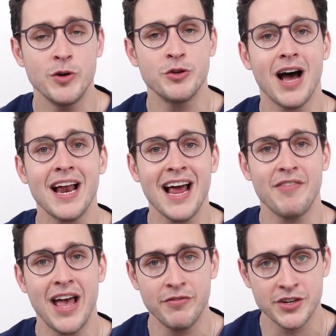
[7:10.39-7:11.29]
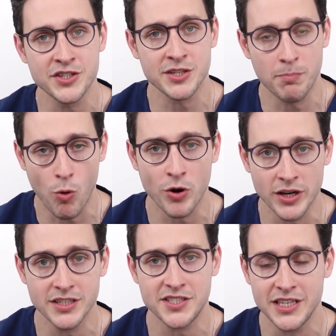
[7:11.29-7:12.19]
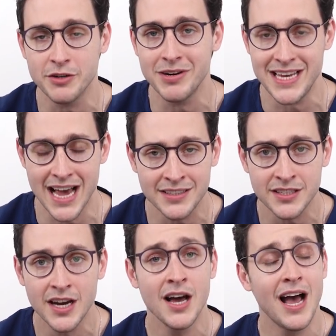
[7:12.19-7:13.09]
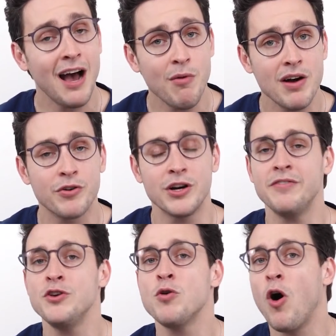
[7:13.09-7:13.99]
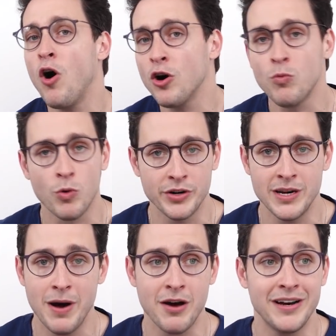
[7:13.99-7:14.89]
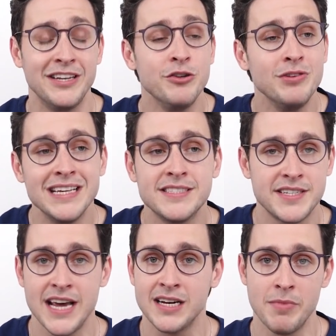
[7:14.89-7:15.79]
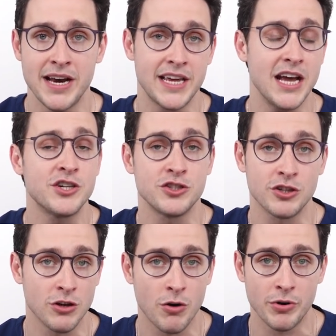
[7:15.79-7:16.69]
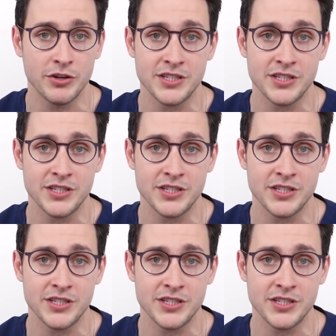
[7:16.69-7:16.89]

We do not have evidence supporting this theory yet. However, if you are worried about it and you need to take a medication to lower your